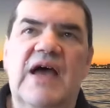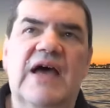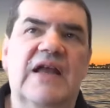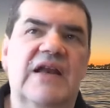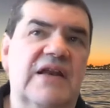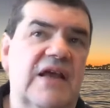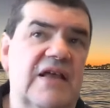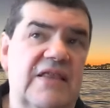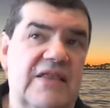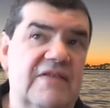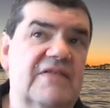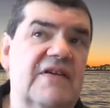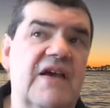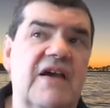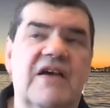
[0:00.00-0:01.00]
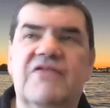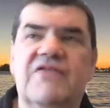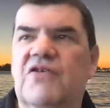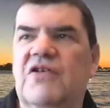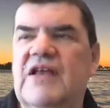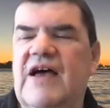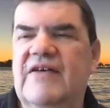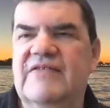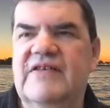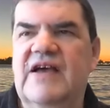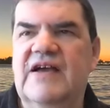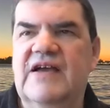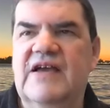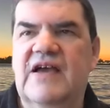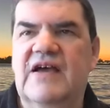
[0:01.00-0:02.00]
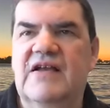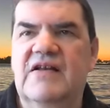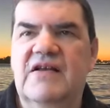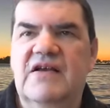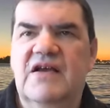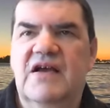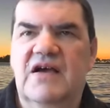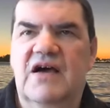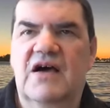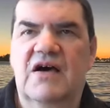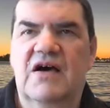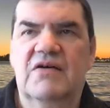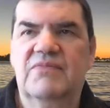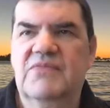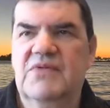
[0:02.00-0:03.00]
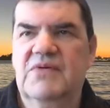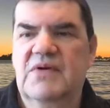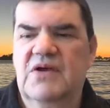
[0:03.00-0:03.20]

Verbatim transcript: and in this case, for the last decade, uh,